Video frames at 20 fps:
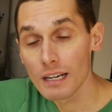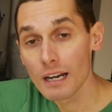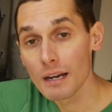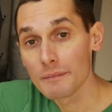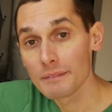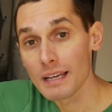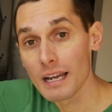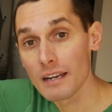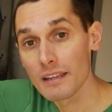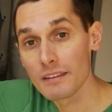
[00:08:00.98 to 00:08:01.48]
uh,
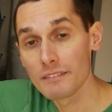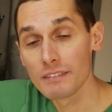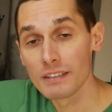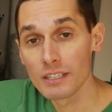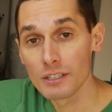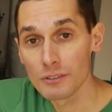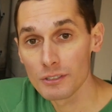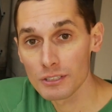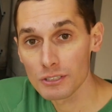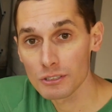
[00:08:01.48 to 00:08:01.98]
down in the
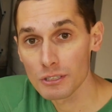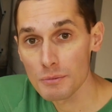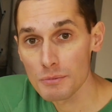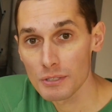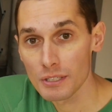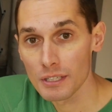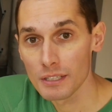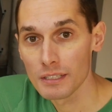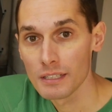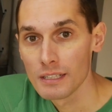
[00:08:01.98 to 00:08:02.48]
video
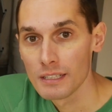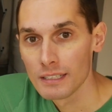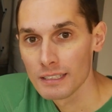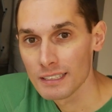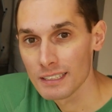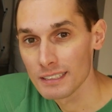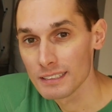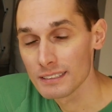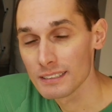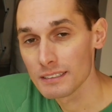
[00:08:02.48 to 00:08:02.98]
description
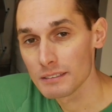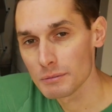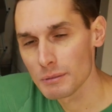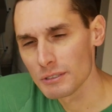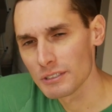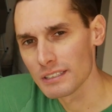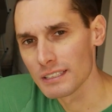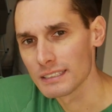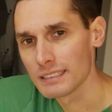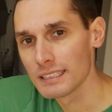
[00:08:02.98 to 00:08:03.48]
because
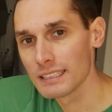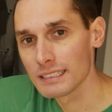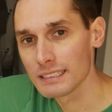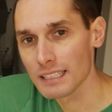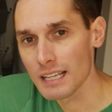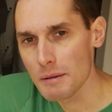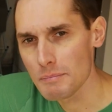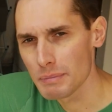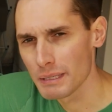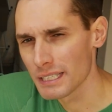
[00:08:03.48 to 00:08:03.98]
especially the
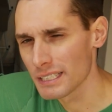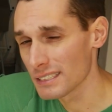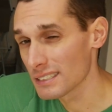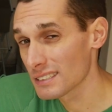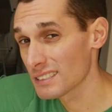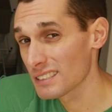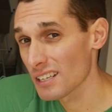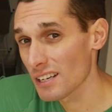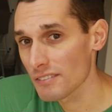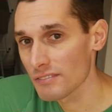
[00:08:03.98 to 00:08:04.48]
T-slot bit
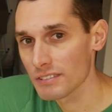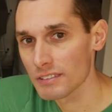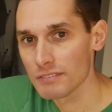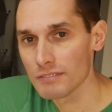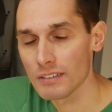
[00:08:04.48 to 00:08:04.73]
is tough to